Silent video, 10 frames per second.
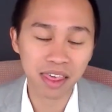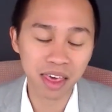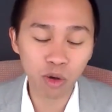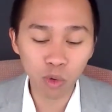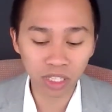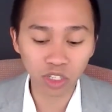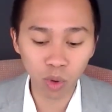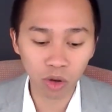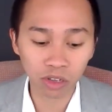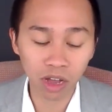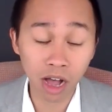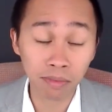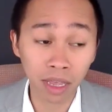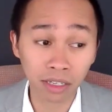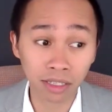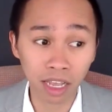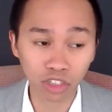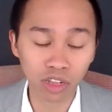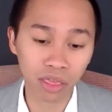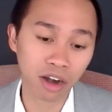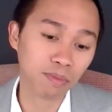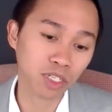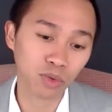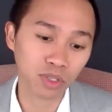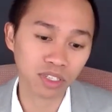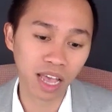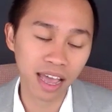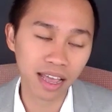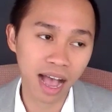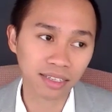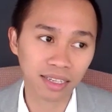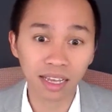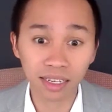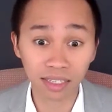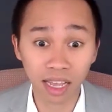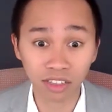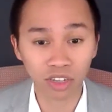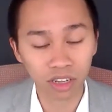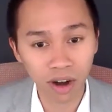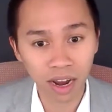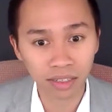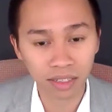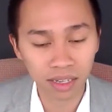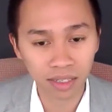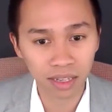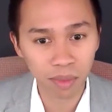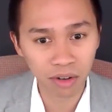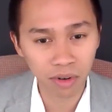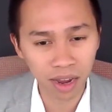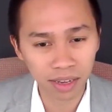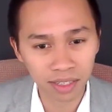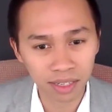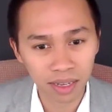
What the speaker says: think that's what existential therapists would say as existential crisis. Am I right?